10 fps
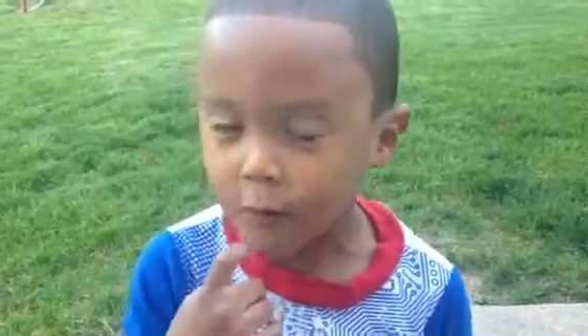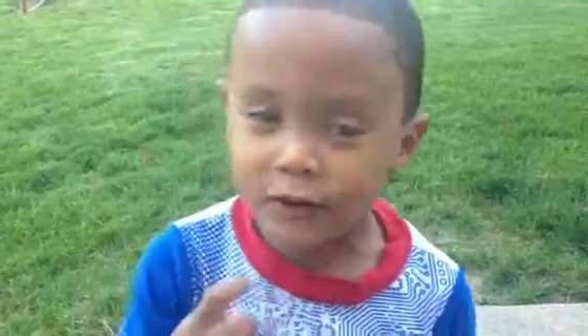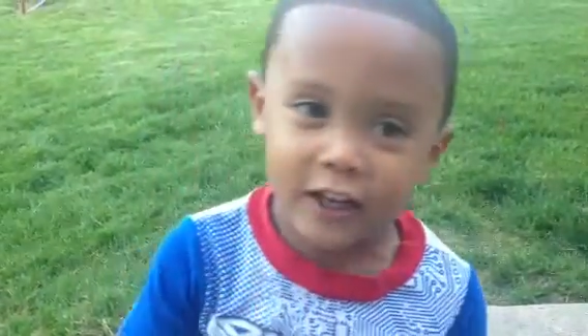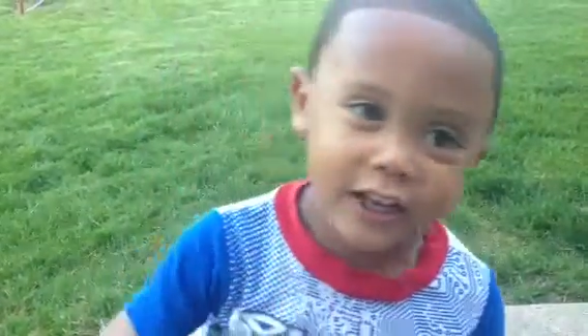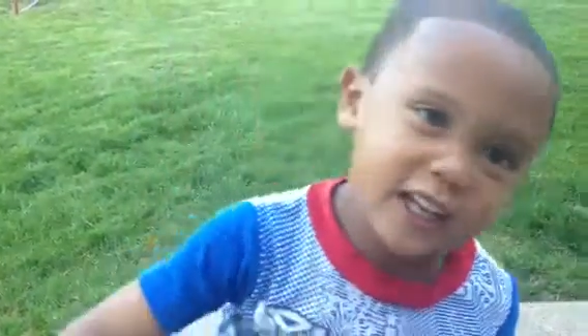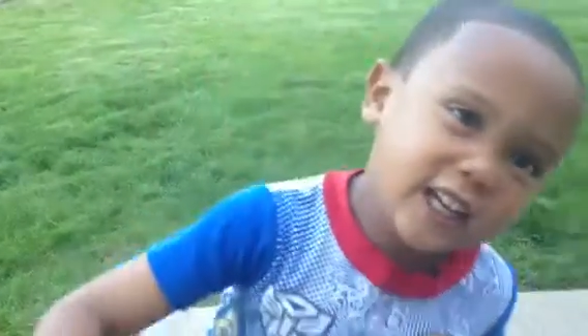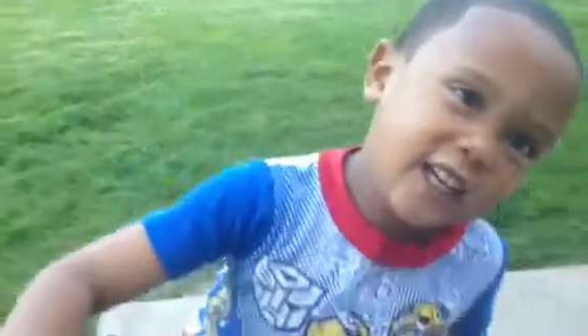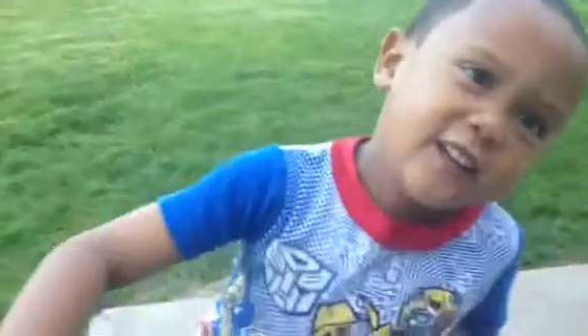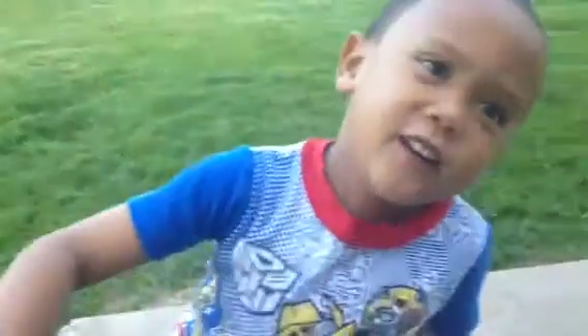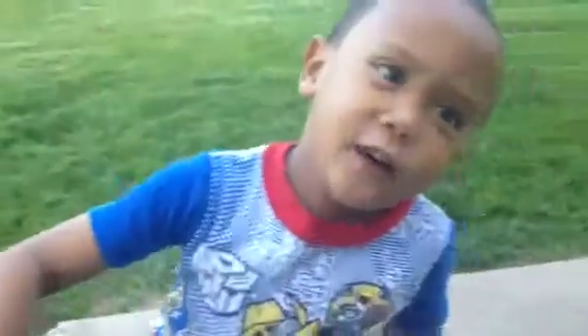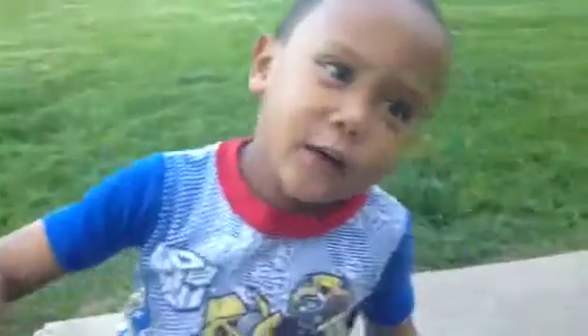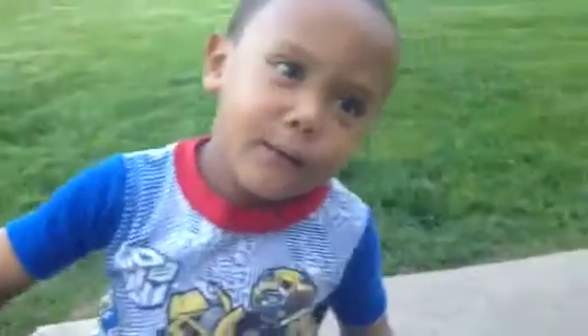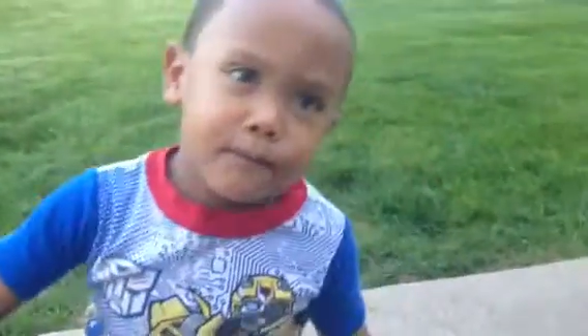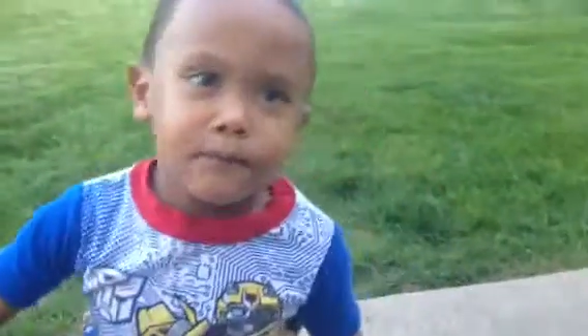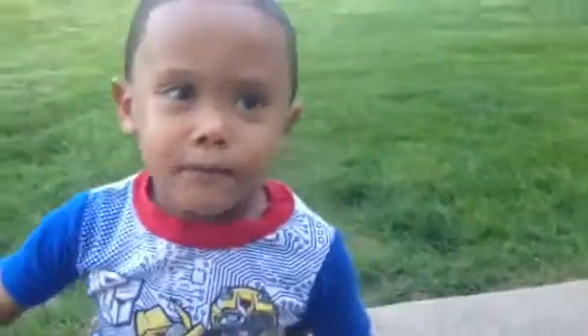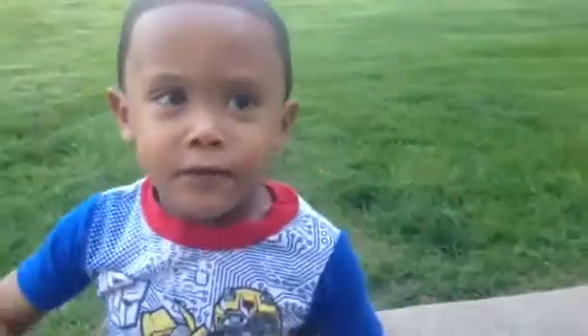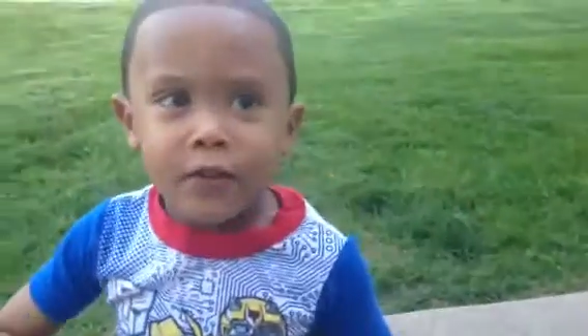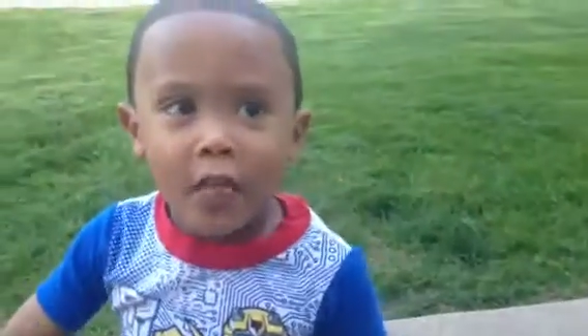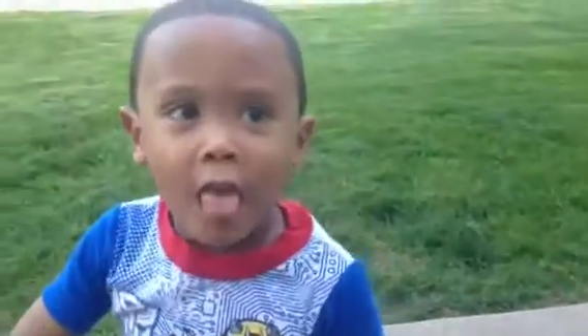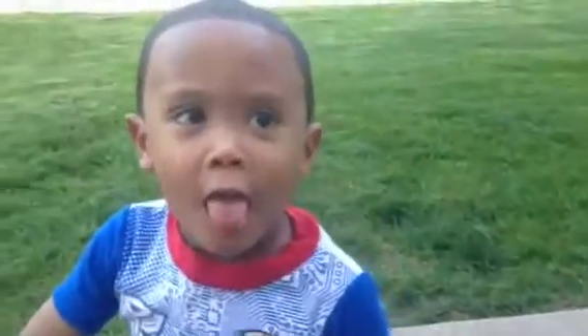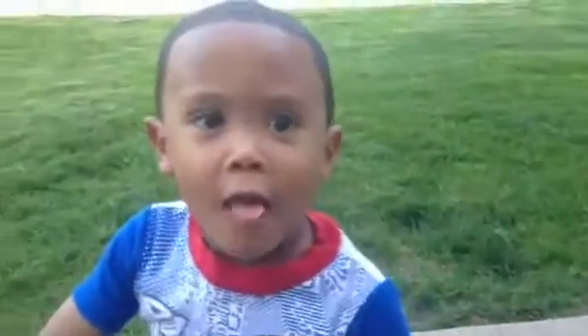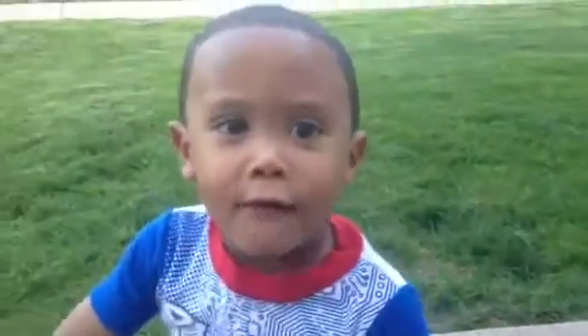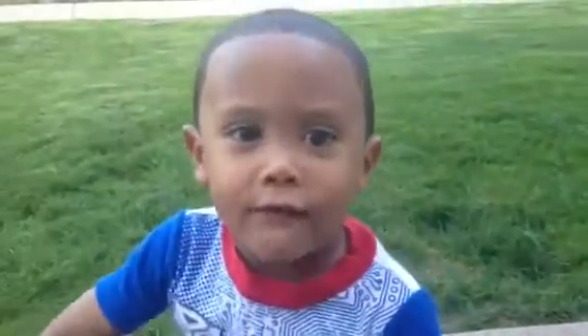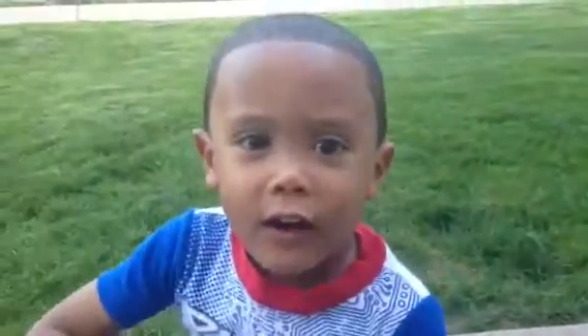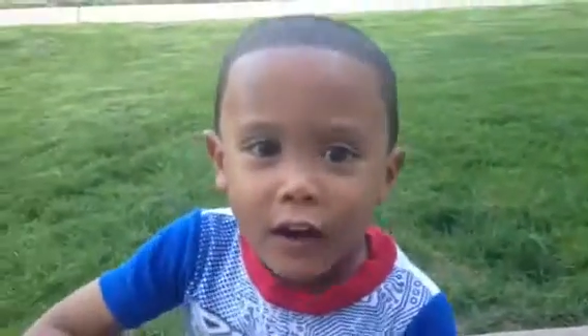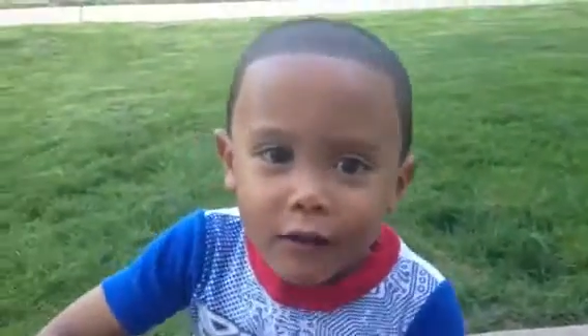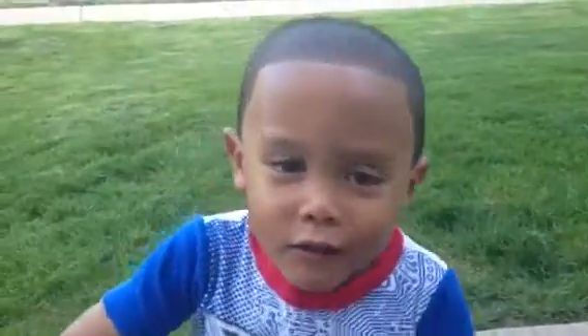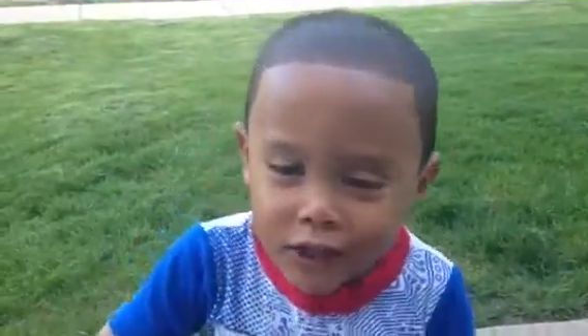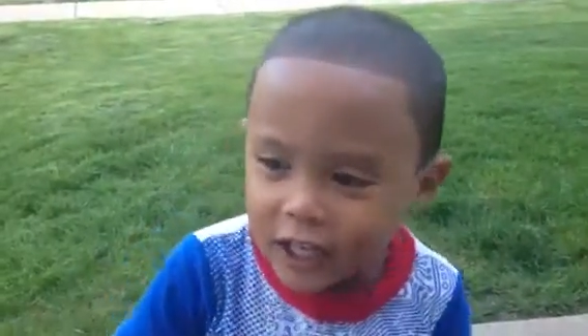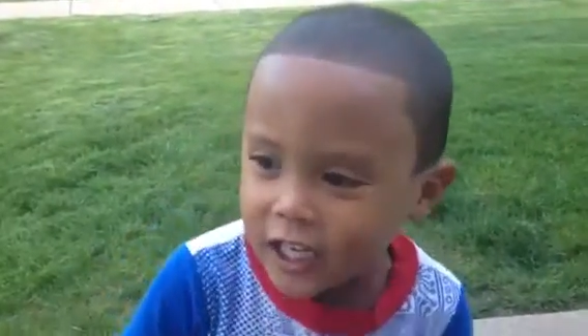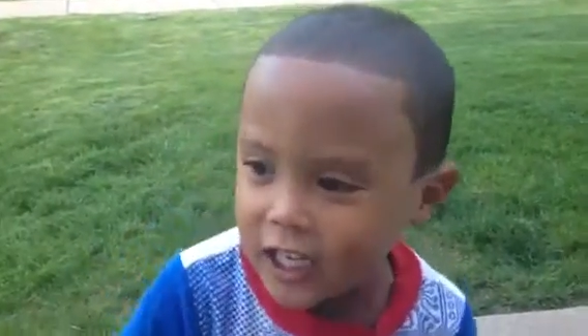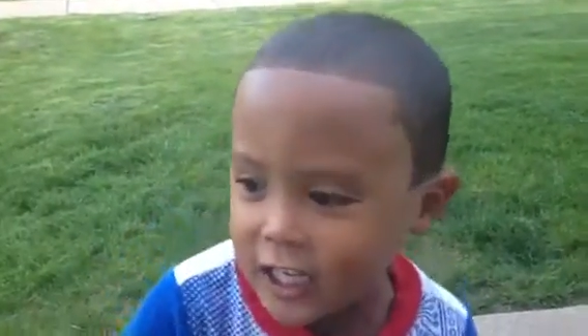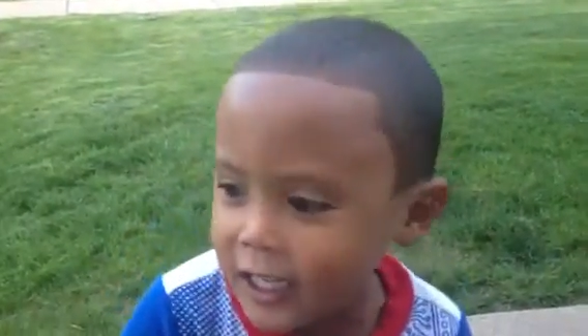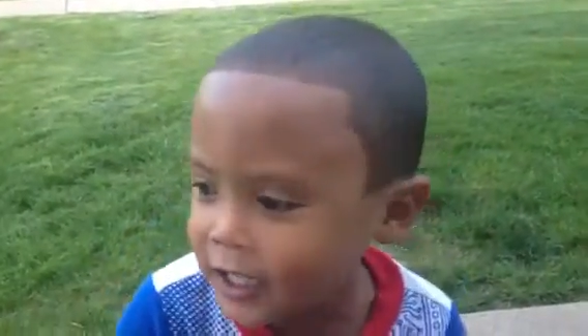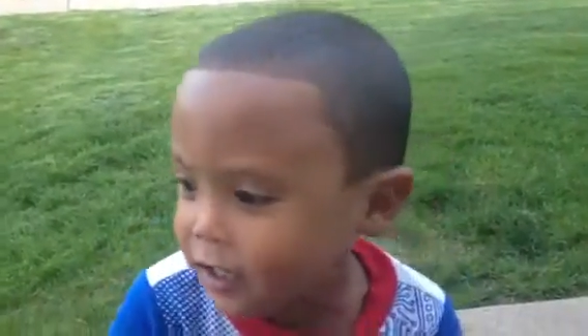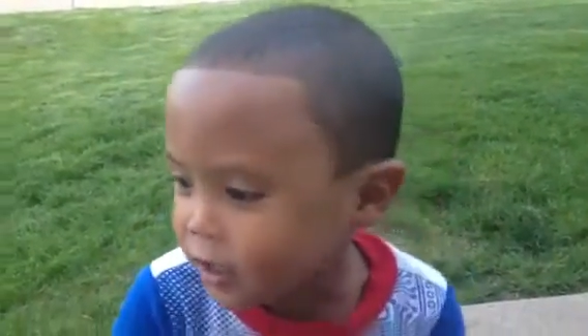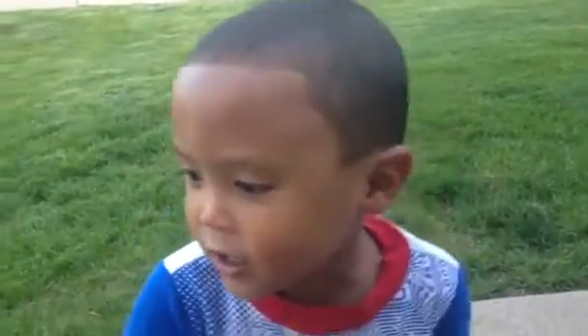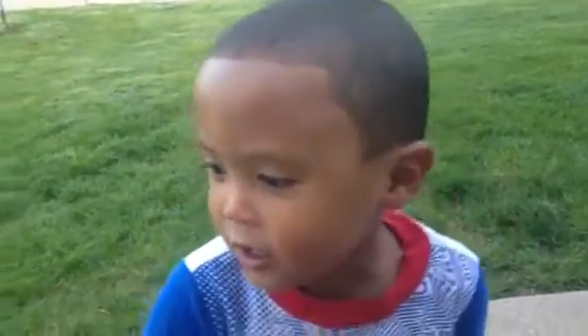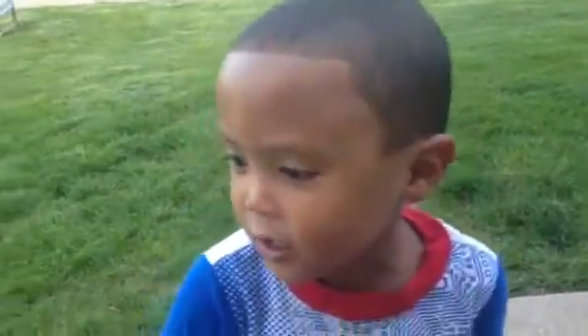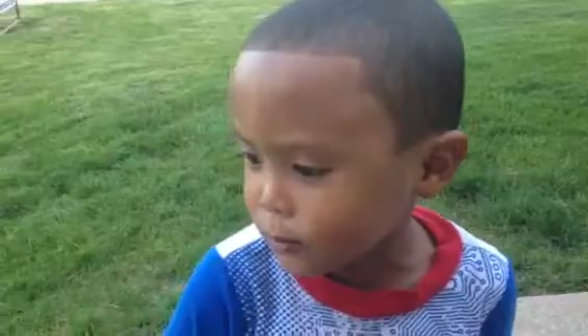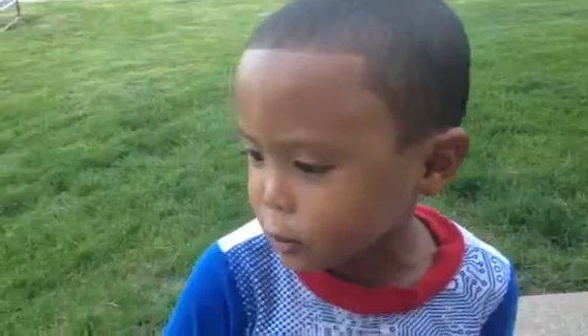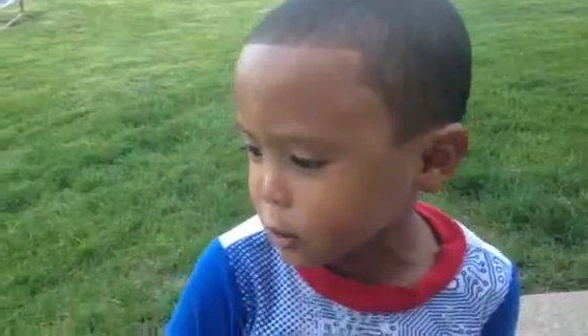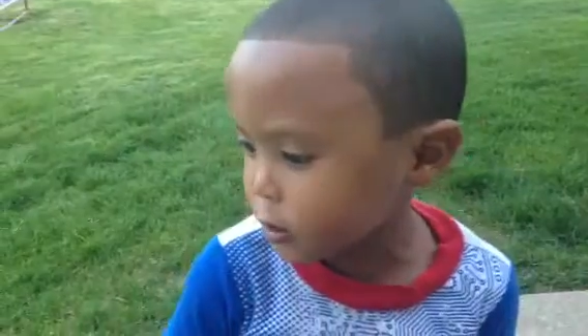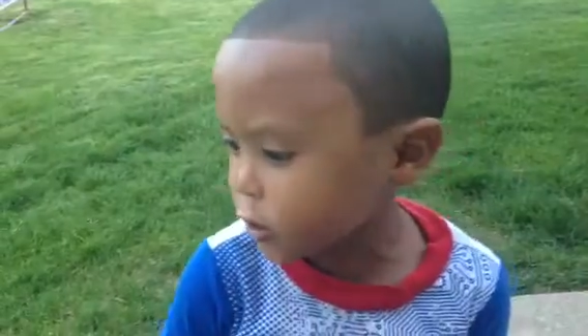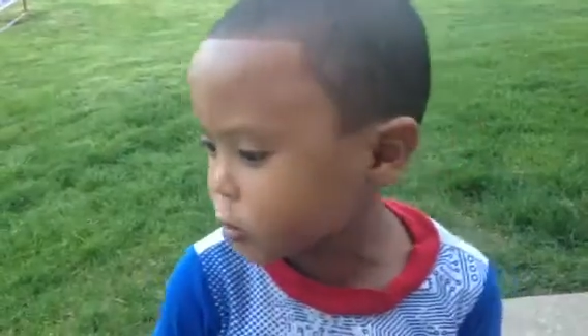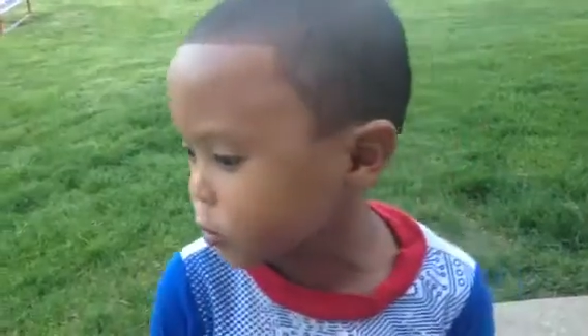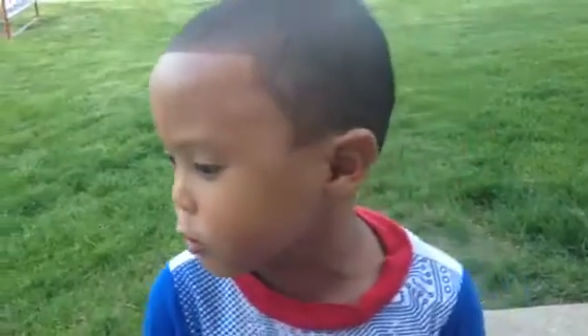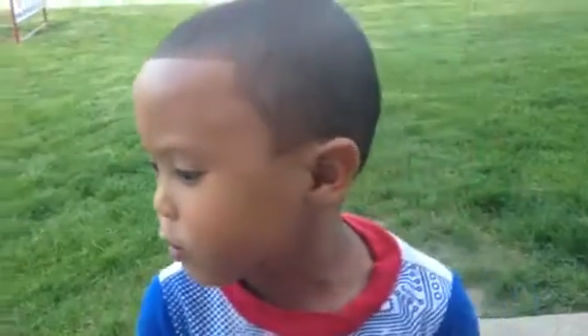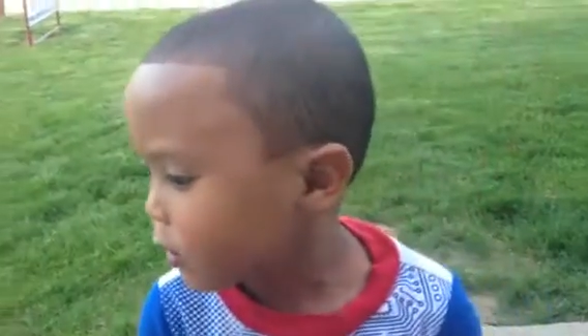When they eat um, when they eat they um turn into